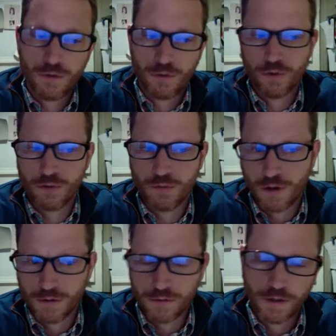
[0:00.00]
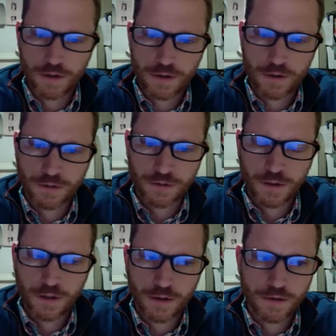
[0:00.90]
are you a hard grader,
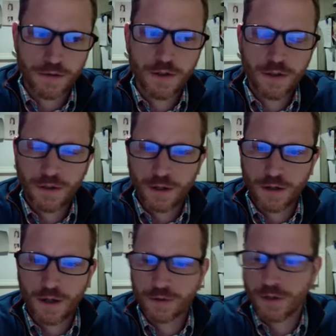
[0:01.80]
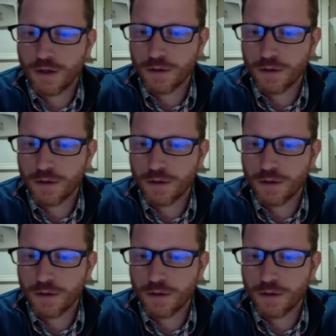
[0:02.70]
and like, how tall are